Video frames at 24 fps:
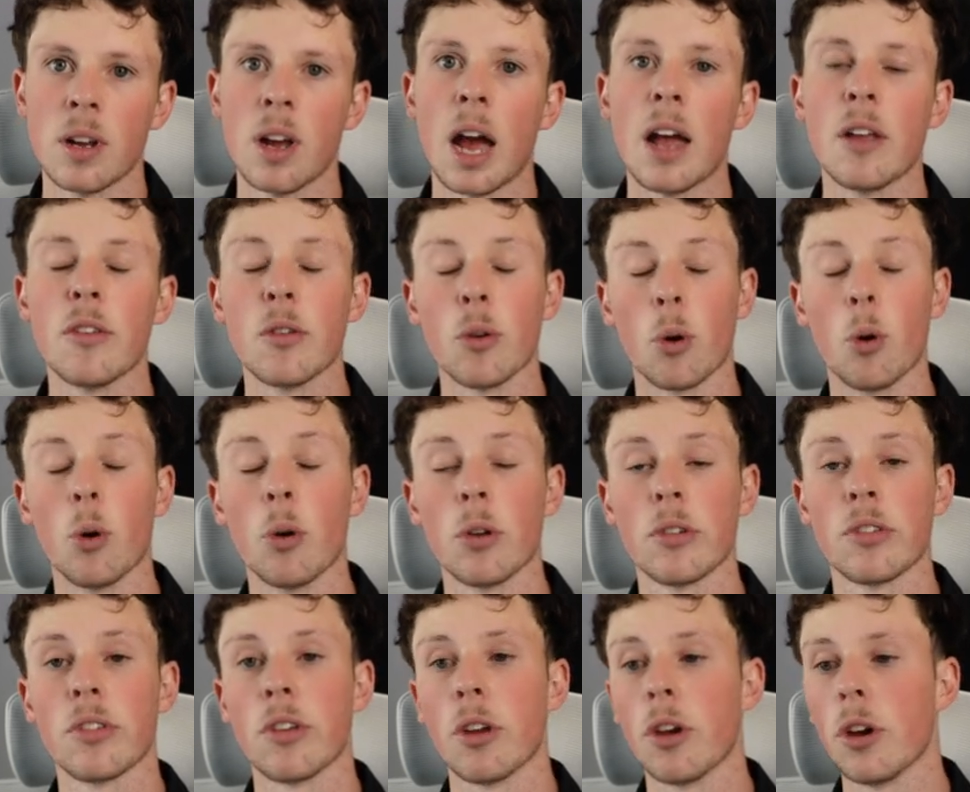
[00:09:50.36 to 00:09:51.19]
as it
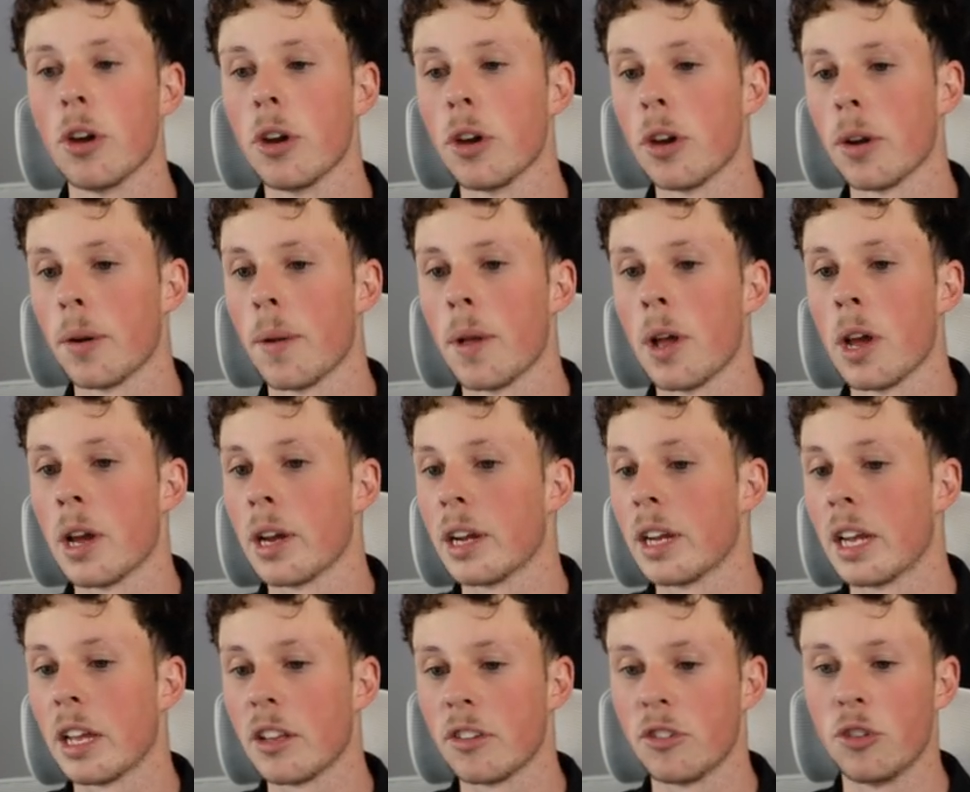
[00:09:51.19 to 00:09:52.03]
also
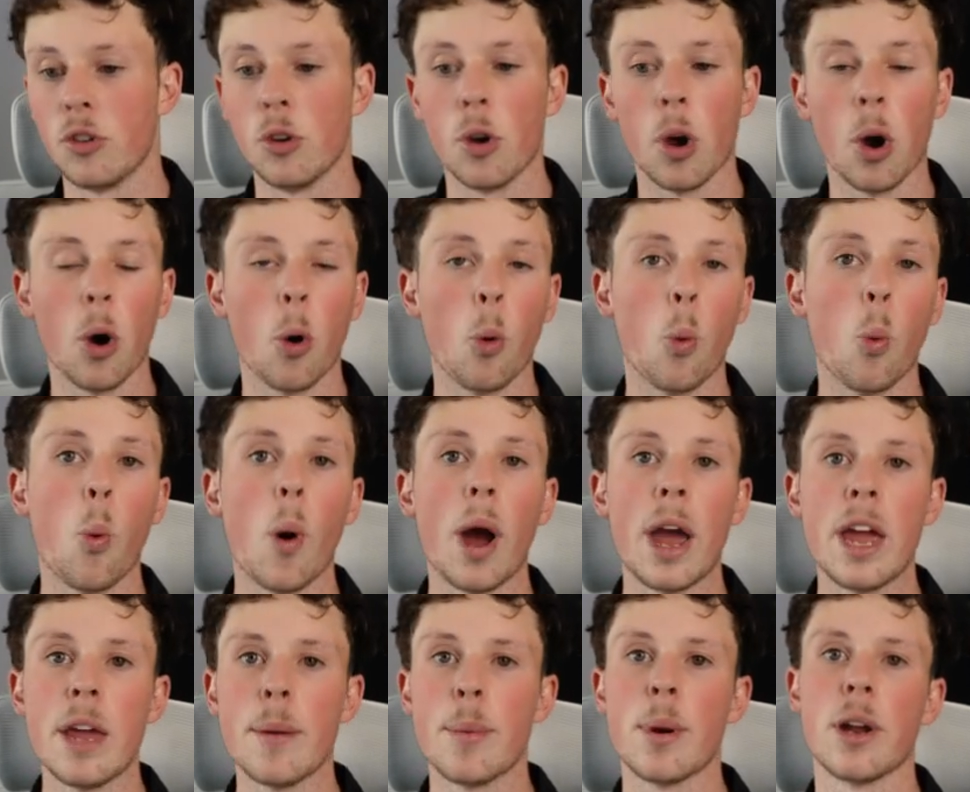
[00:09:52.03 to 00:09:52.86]
gets you a
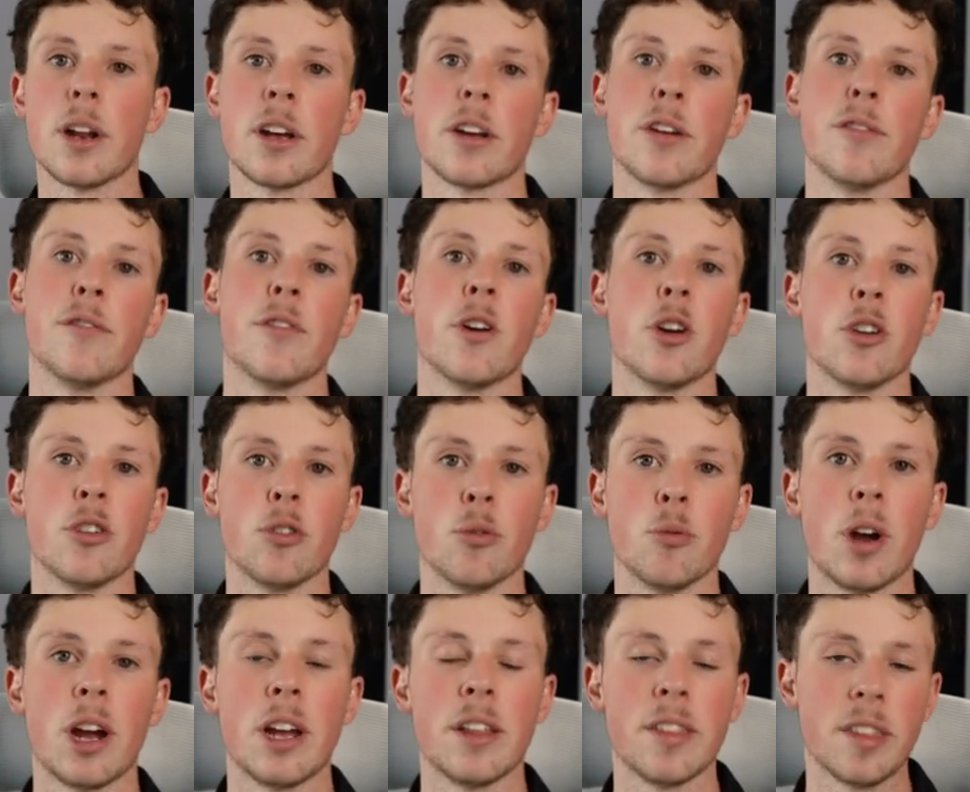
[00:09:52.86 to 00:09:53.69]
way better conversion
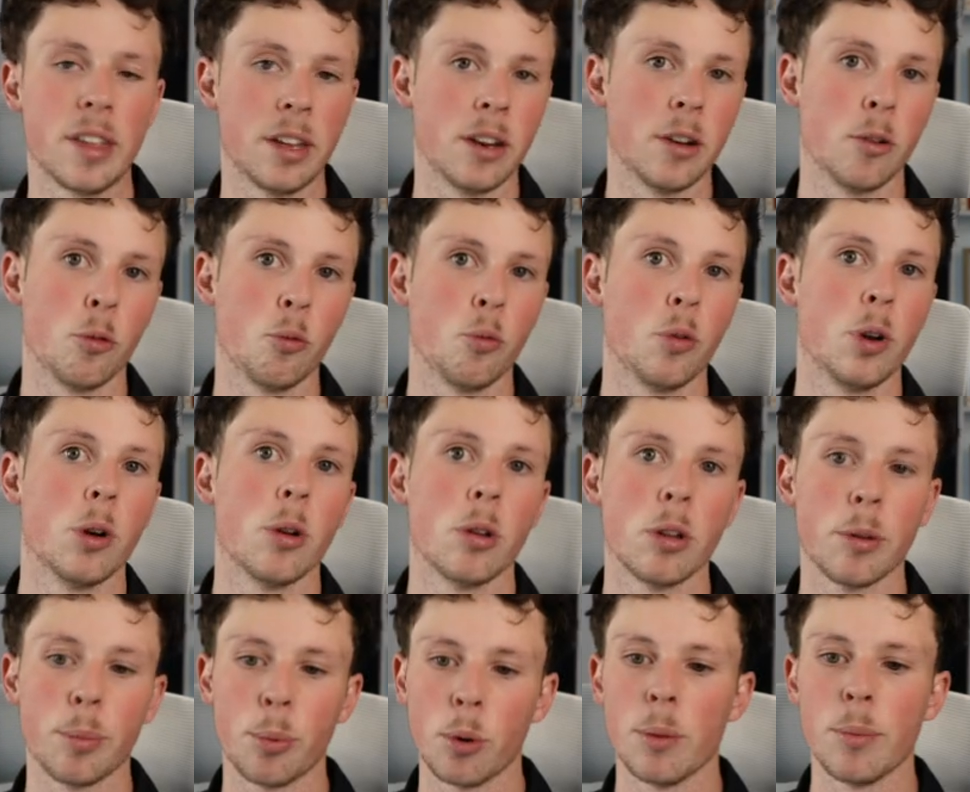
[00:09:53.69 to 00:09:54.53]
rate than a real
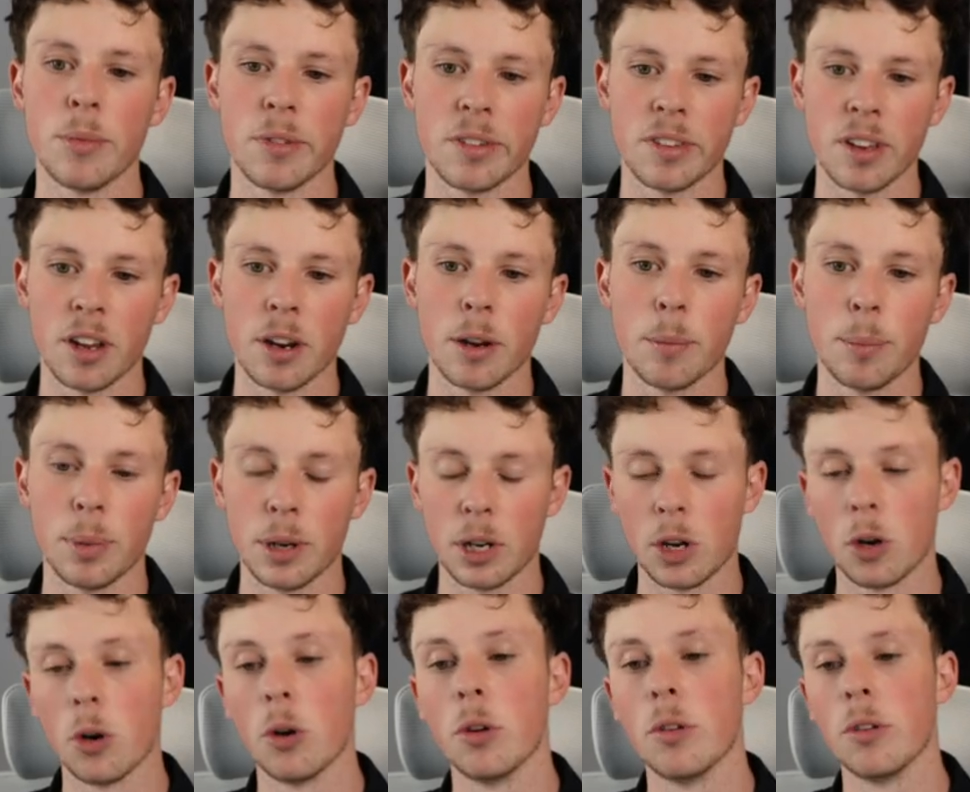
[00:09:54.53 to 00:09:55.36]
appointment setter
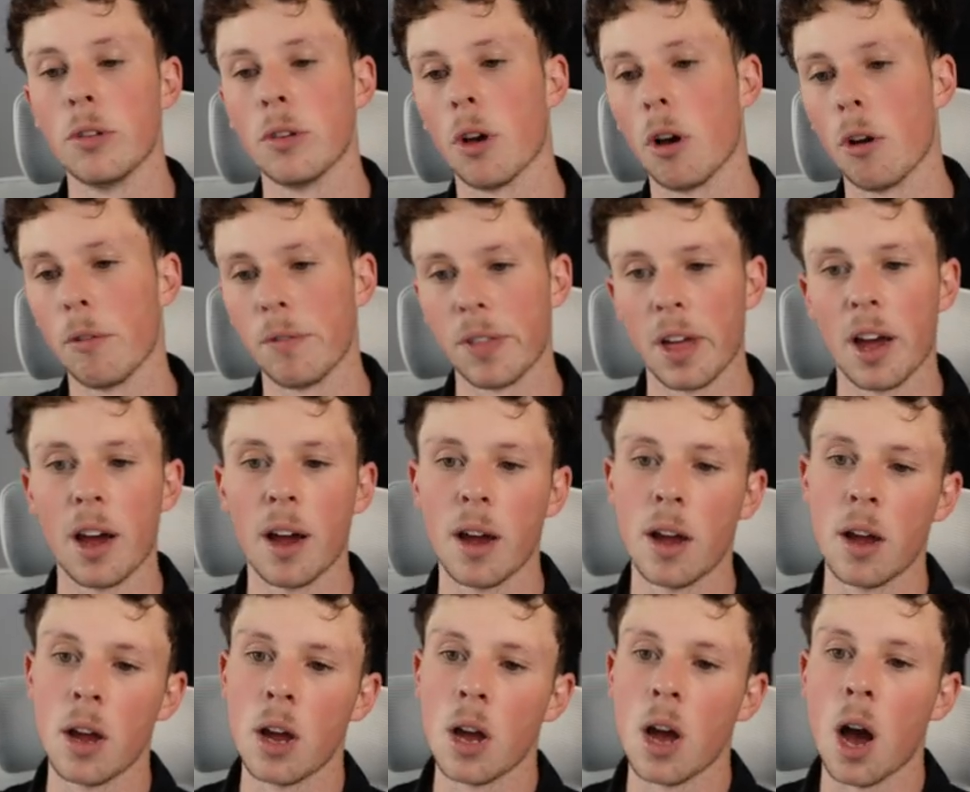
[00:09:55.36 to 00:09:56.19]
because of
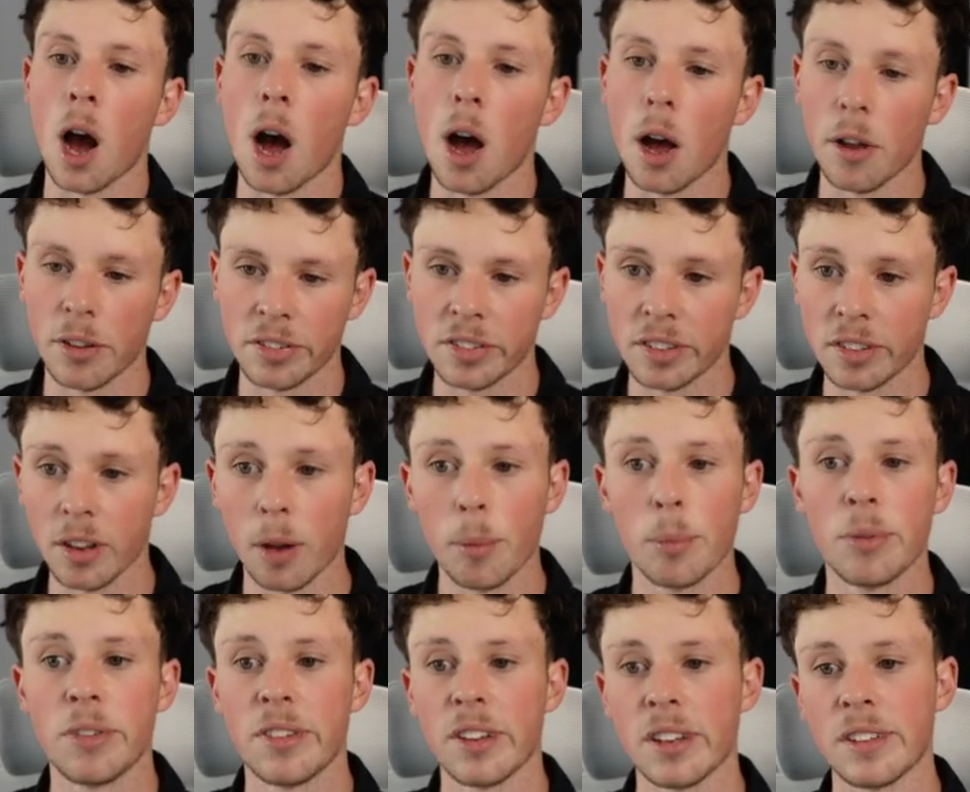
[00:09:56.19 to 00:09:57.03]
that a sub
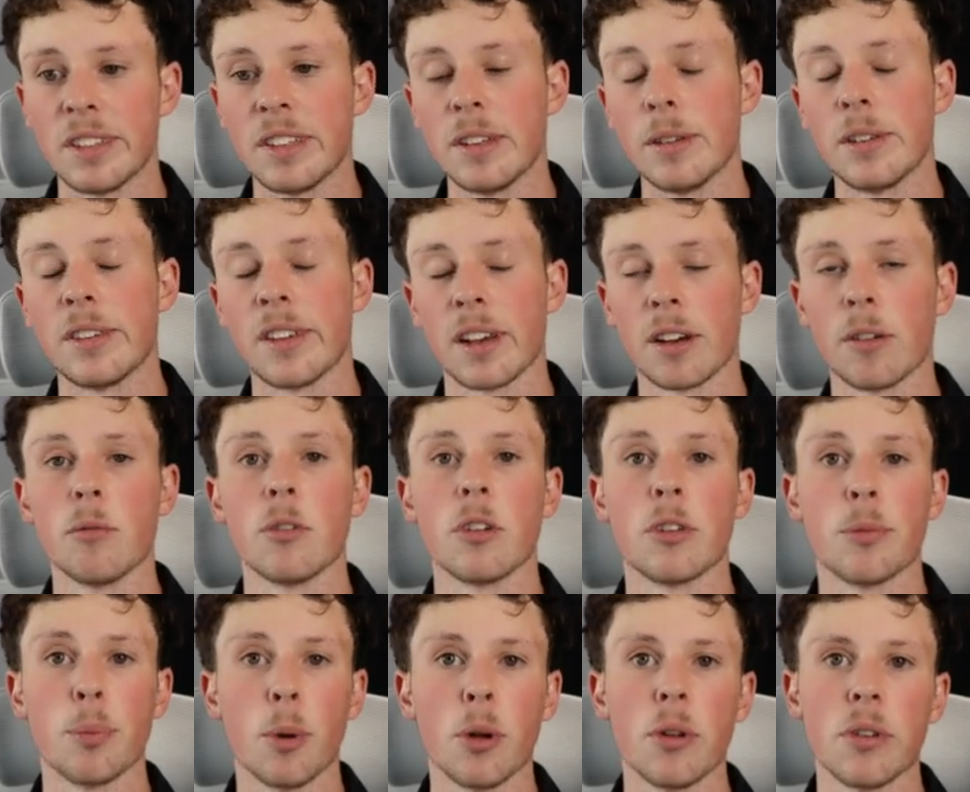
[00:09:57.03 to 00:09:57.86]
60-second
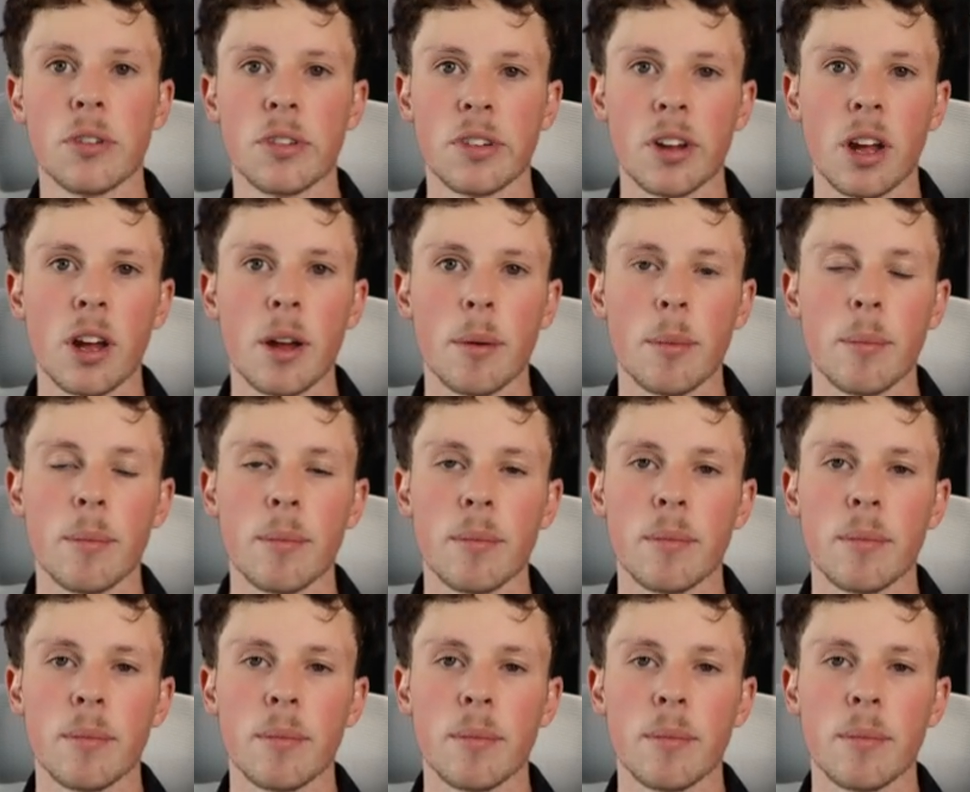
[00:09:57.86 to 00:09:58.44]
response time.